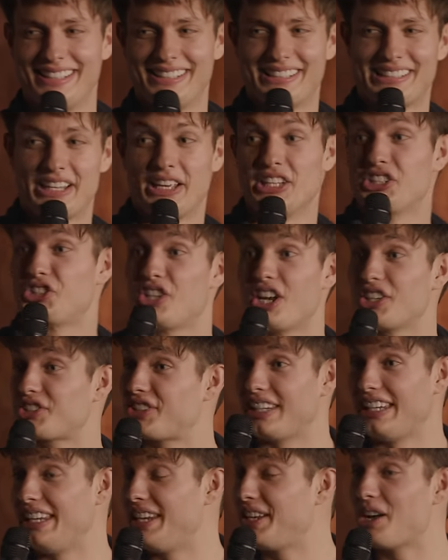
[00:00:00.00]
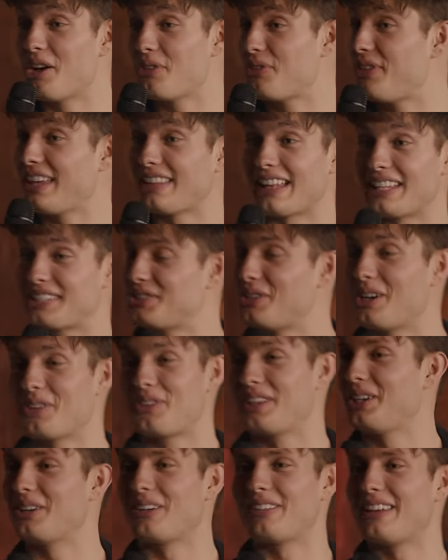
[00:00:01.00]
So it's just an ego thing? That's the only
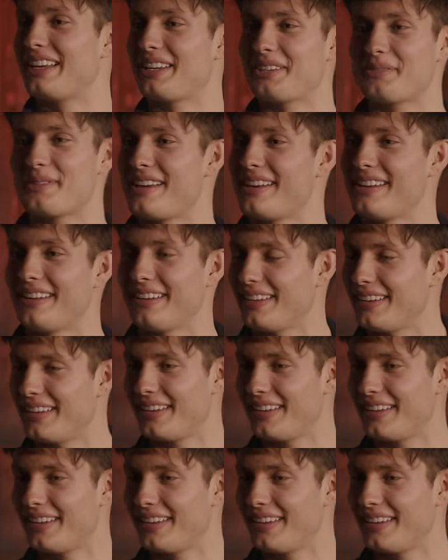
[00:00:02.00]
thing you don't like about it?